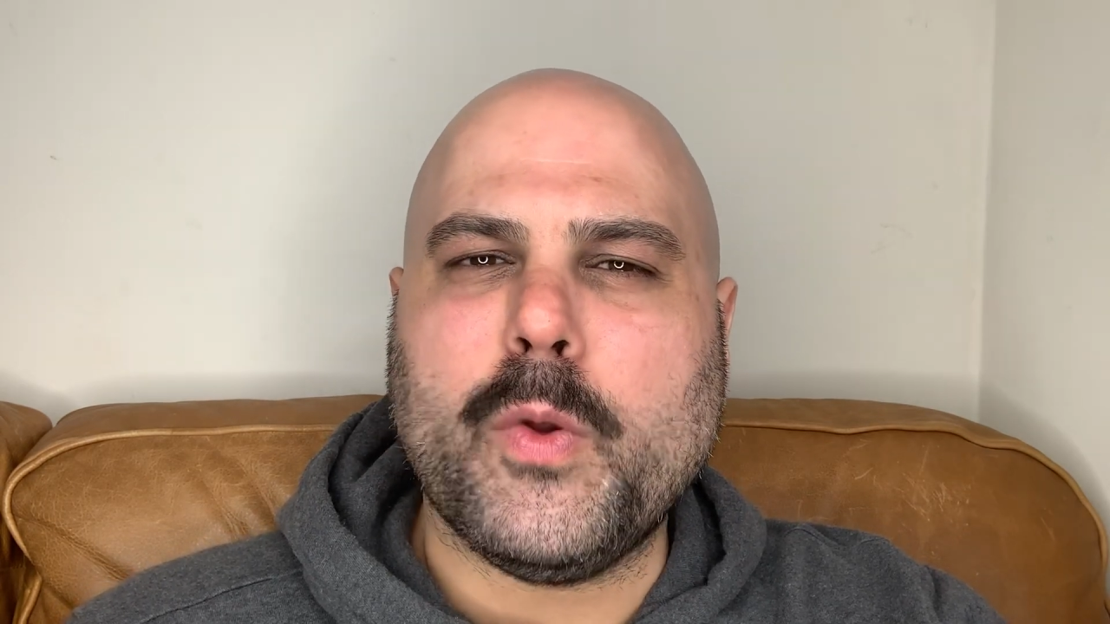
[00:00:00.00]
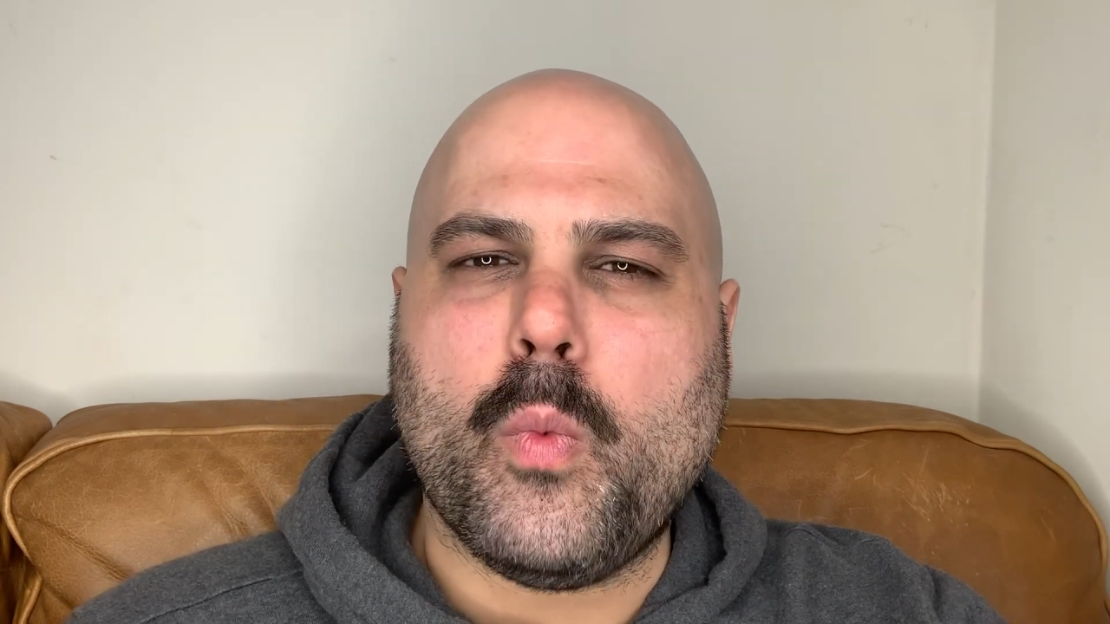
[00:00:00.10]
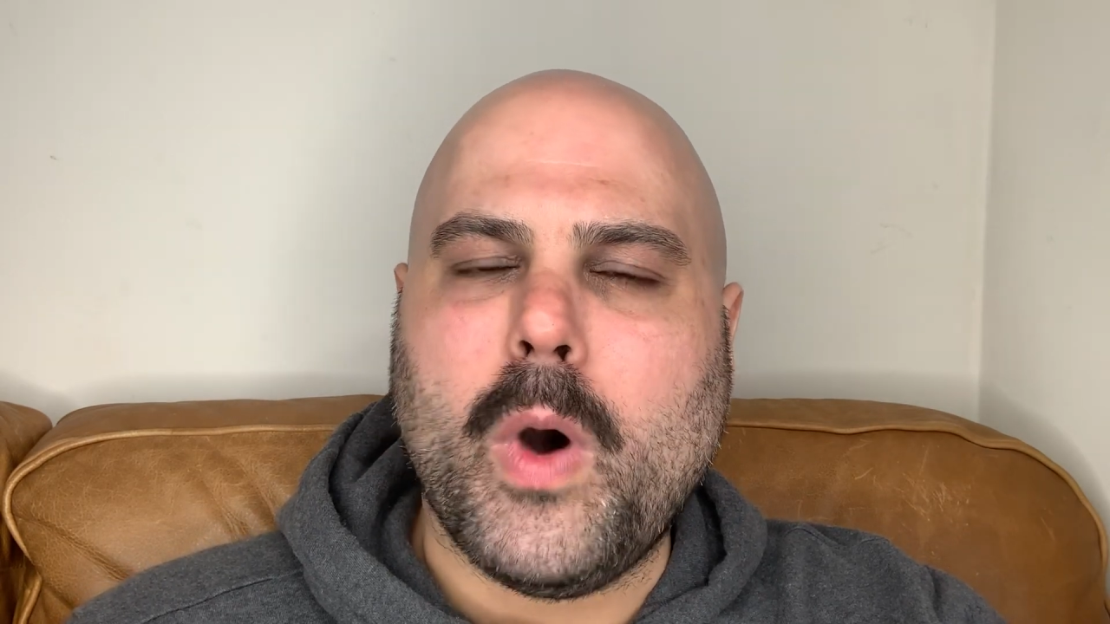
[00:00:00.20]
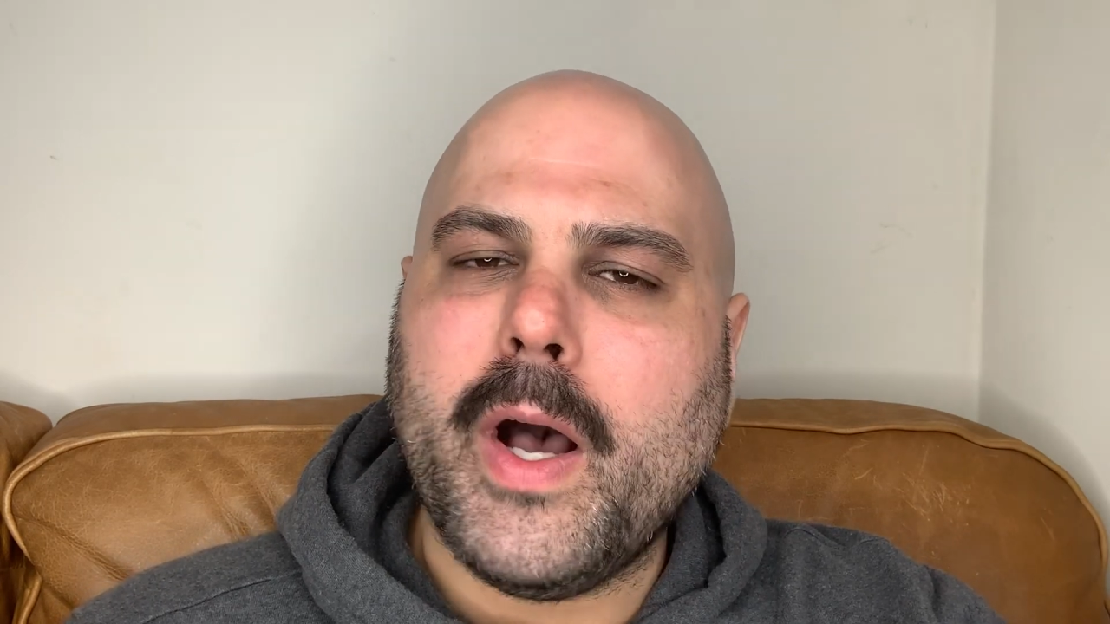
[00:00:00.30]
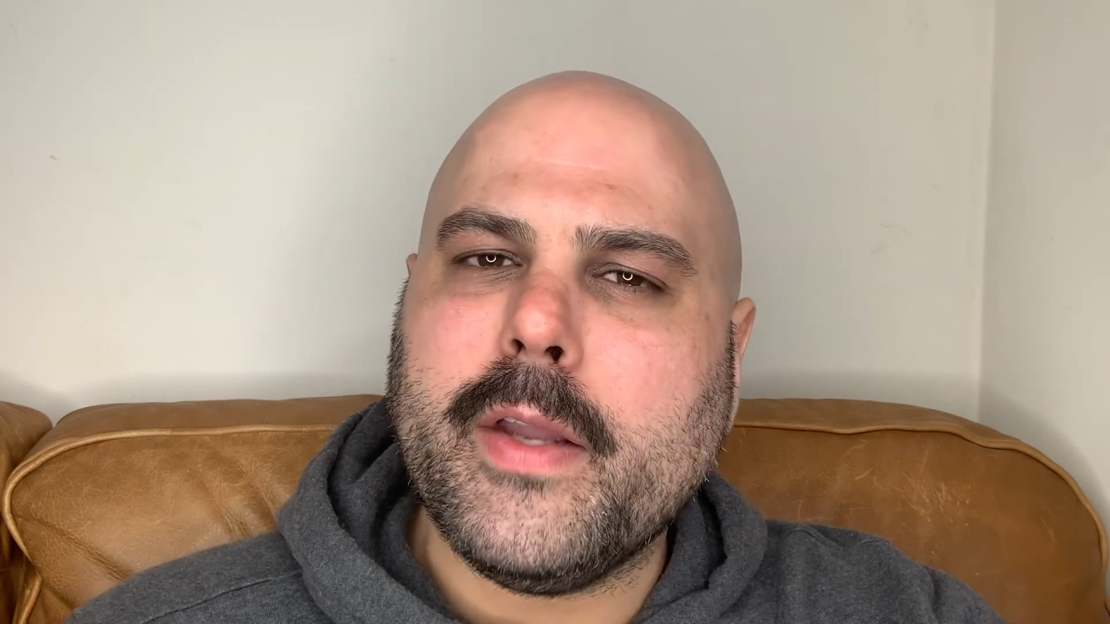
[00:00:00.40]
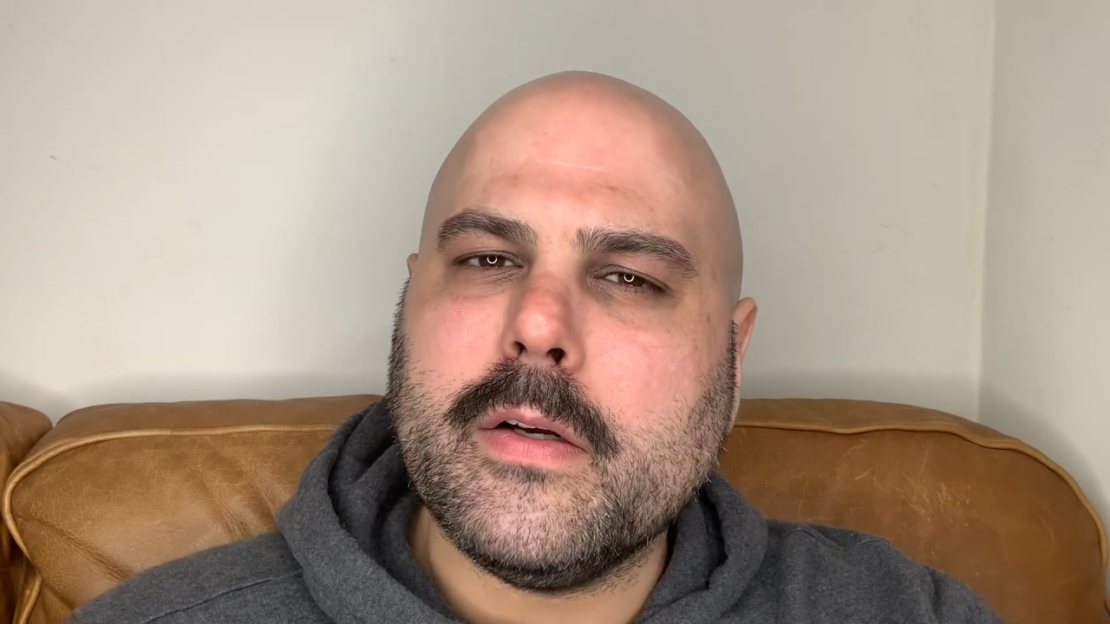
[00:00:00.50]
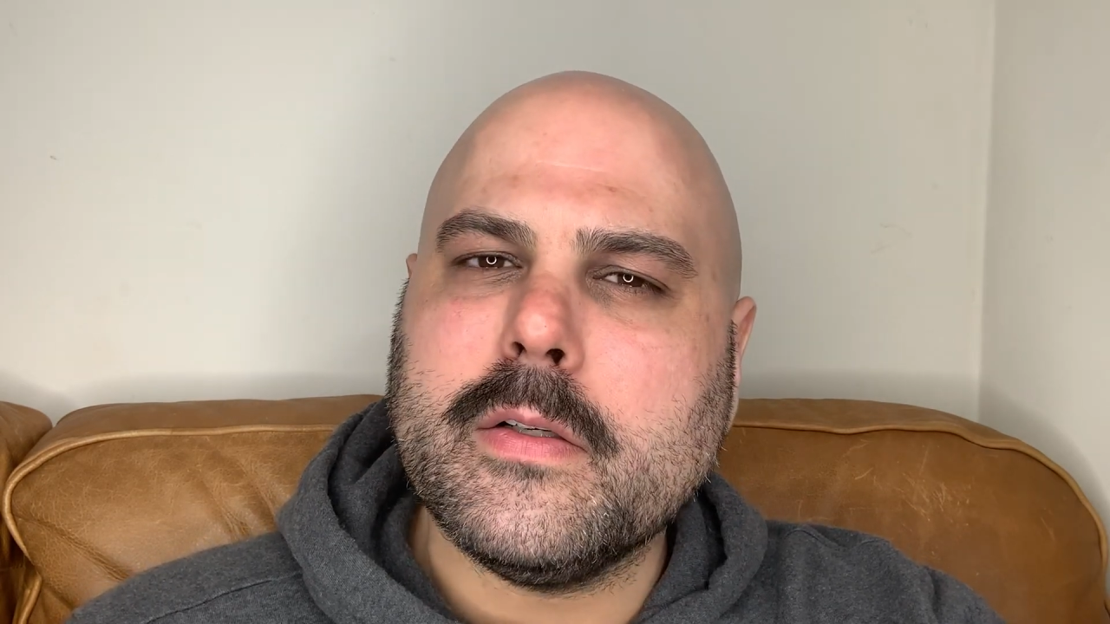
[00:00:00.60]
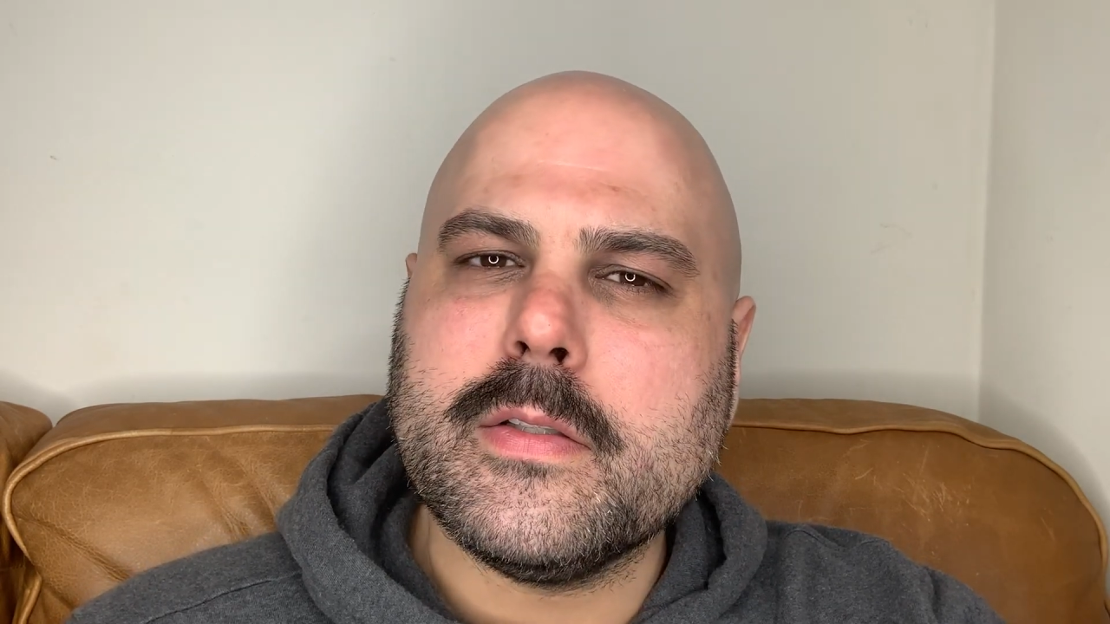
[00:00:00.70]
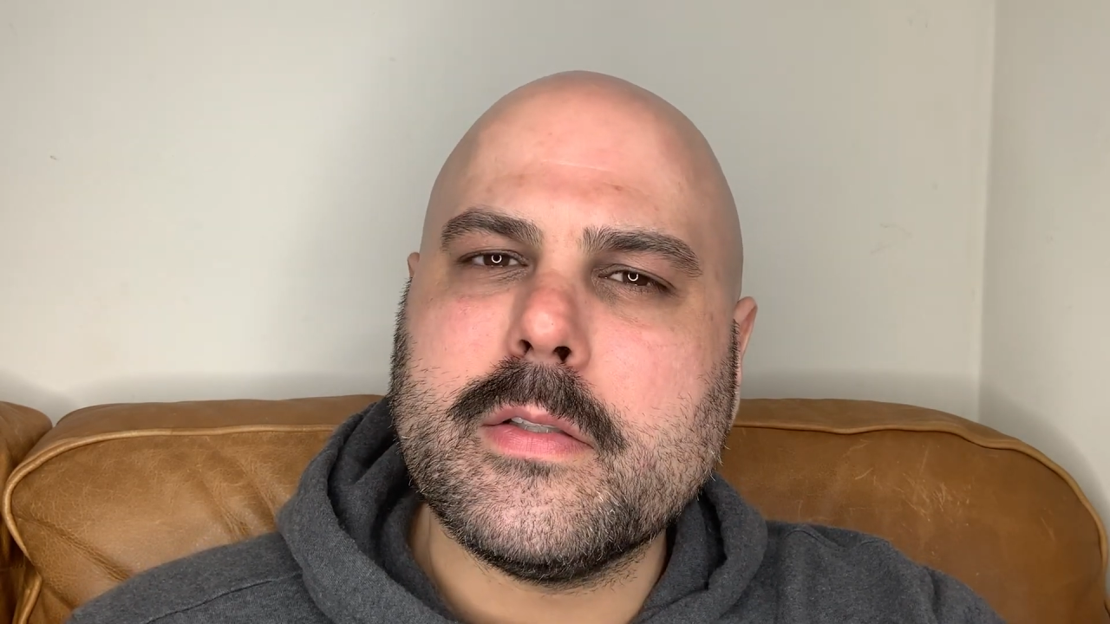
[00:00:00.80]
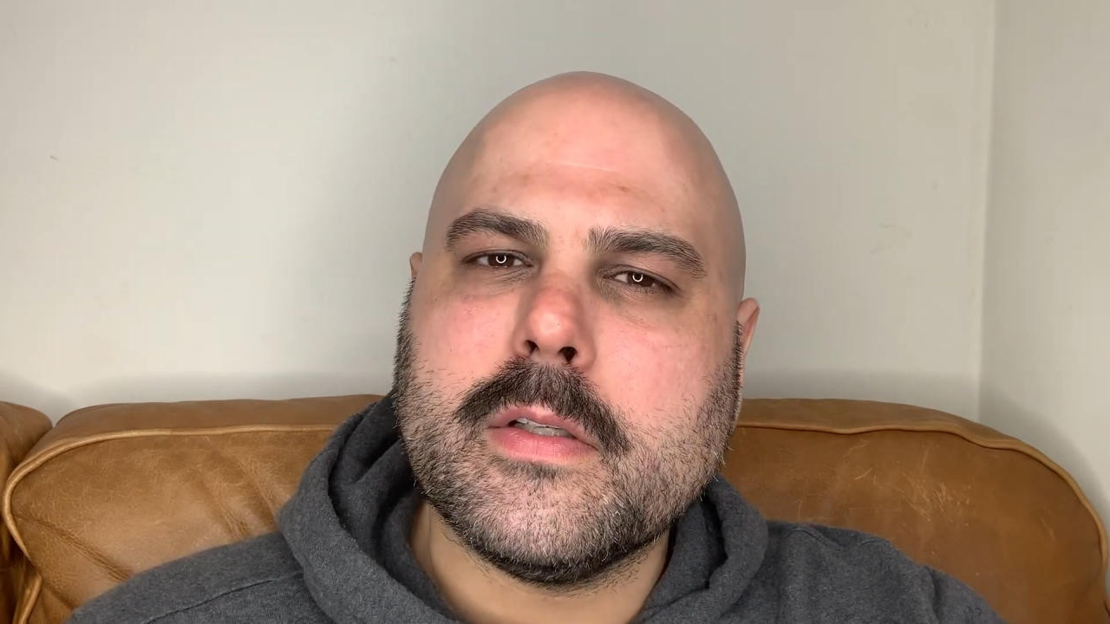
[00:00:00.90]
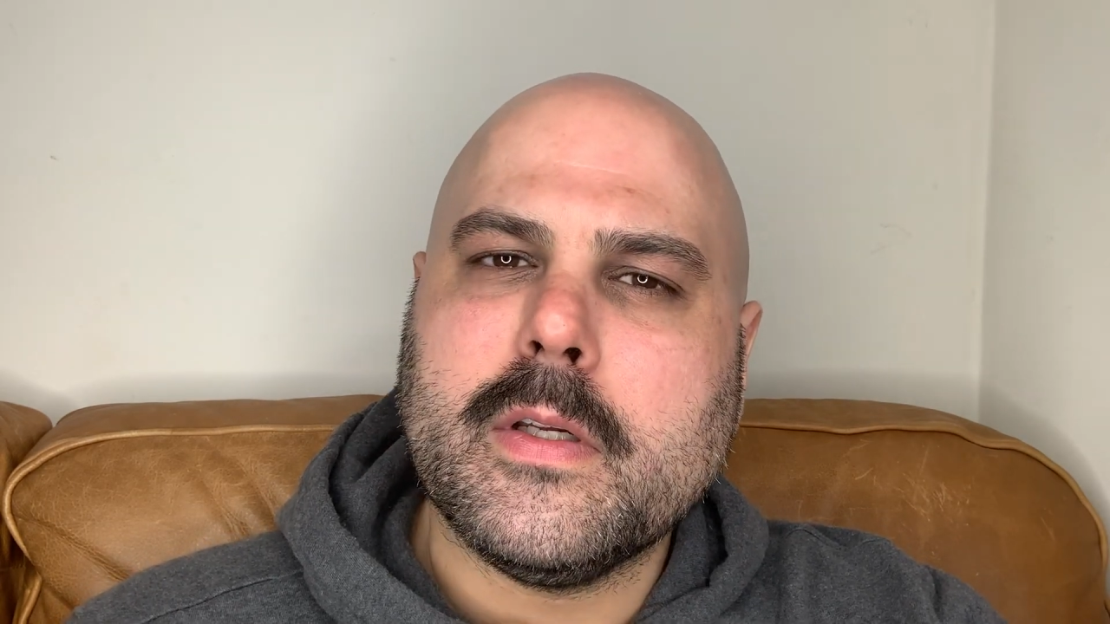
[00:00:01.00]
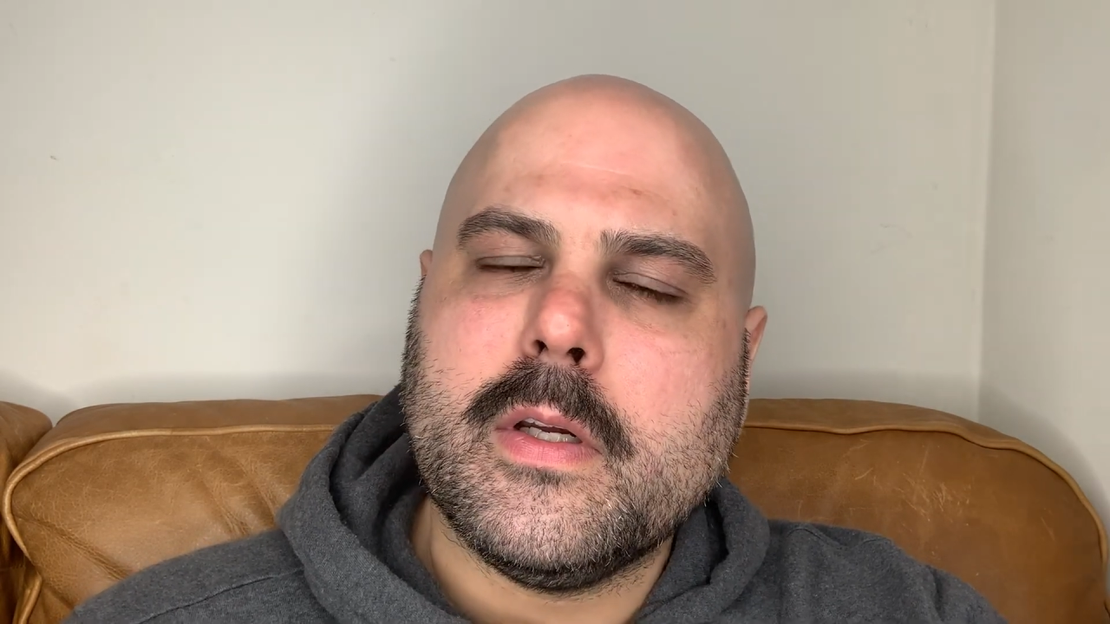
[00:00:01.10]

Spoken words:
the wires.